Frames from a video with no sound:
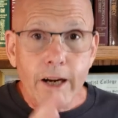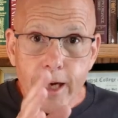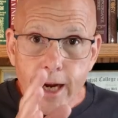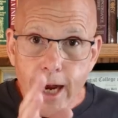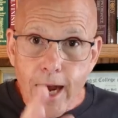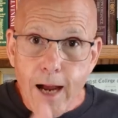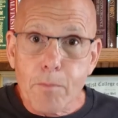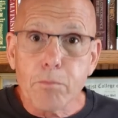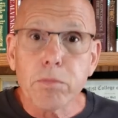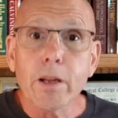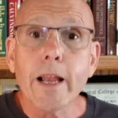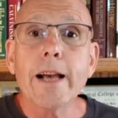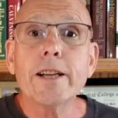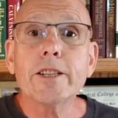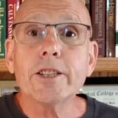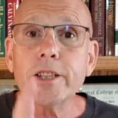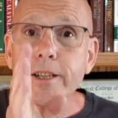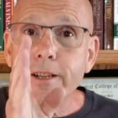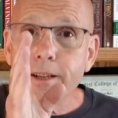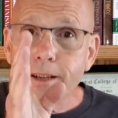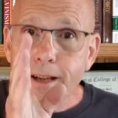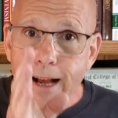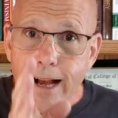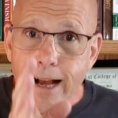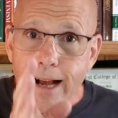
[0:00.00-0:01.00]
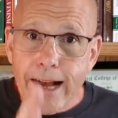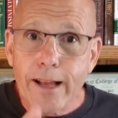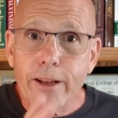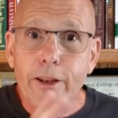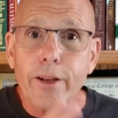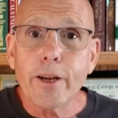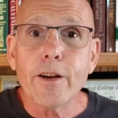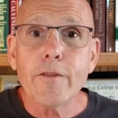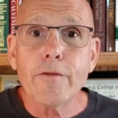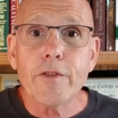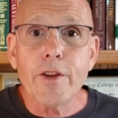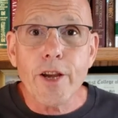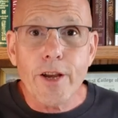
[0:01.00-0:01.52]
God bless you. I
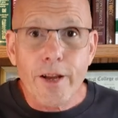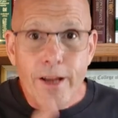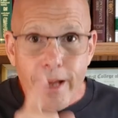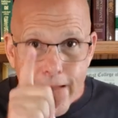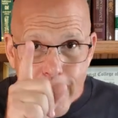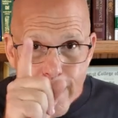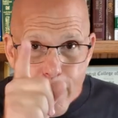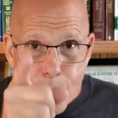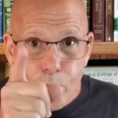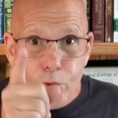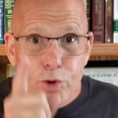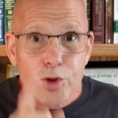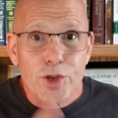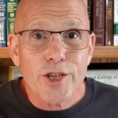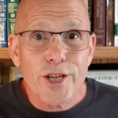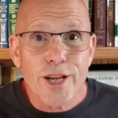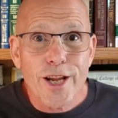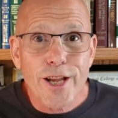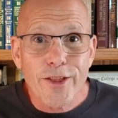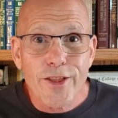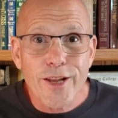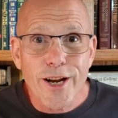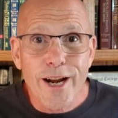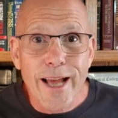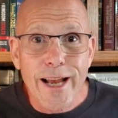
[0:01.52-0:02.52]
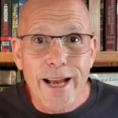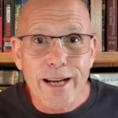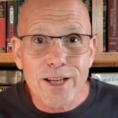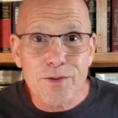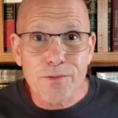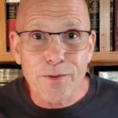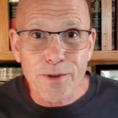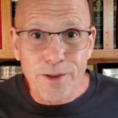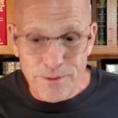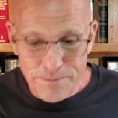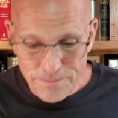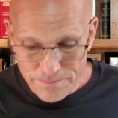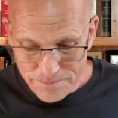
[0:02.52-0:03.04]
love you, and we'll see you in the
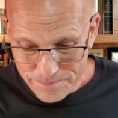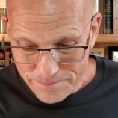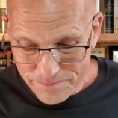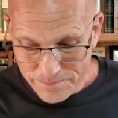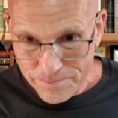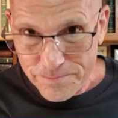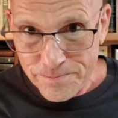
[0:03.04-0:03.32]
next one.